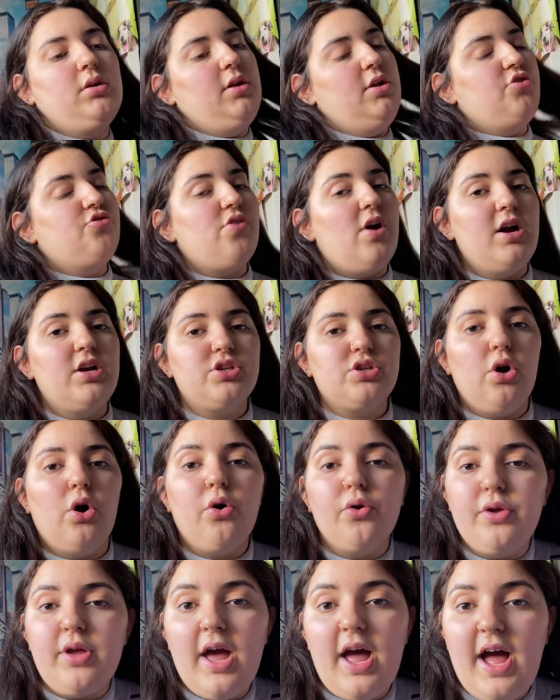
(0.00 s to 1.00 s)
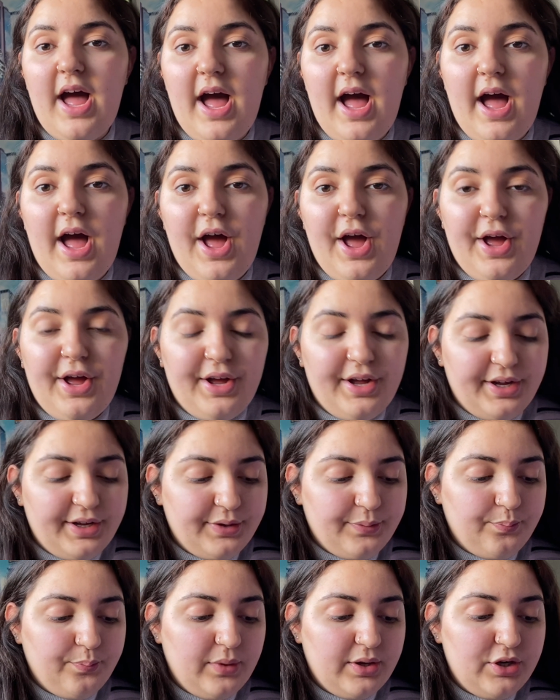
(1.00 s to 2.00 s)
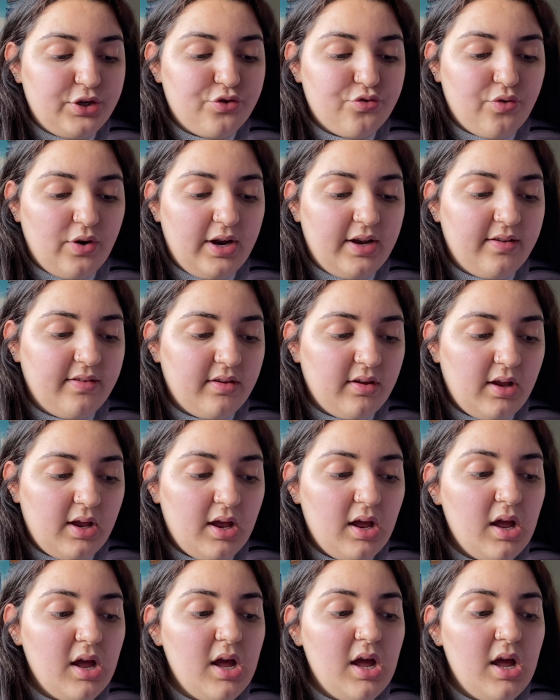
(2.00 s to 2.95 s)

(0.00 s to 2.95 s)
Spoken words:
dries all your hair and it straightens it,